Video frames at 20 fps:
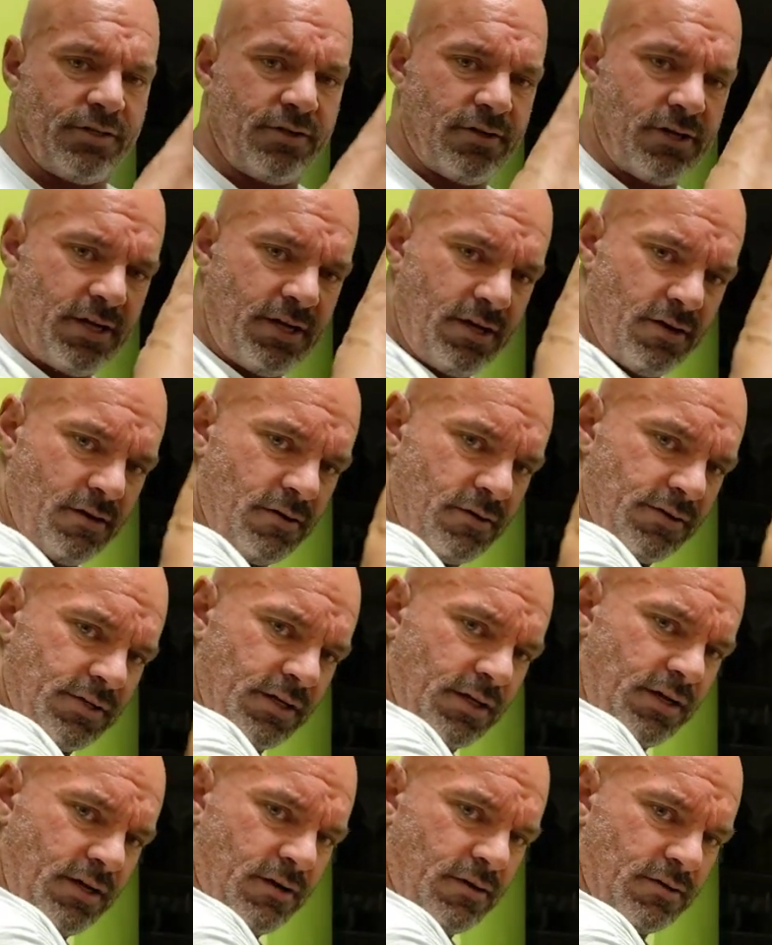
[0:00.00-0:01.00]
you're here to
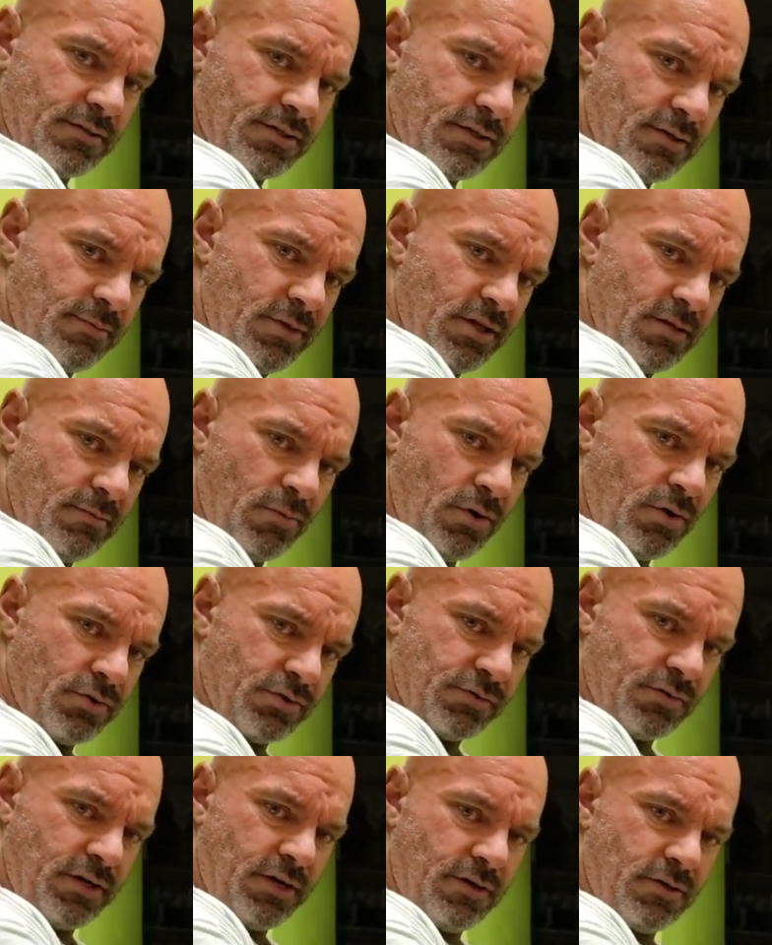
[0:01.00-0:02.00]
here is going to be the
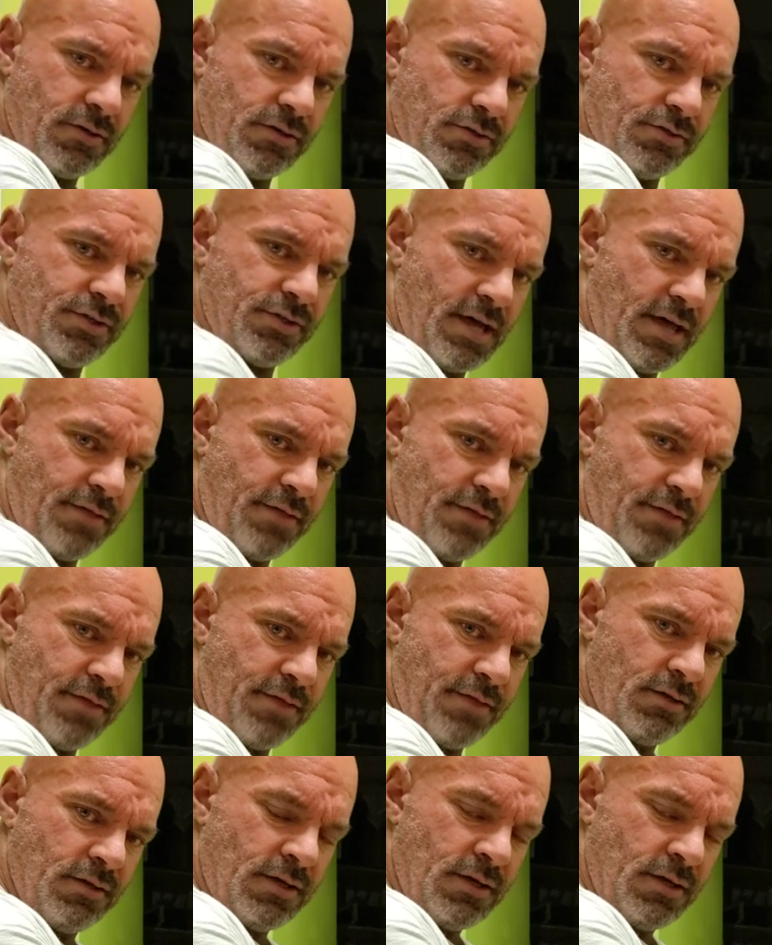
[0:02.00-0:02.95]
most. Here, there's nothing.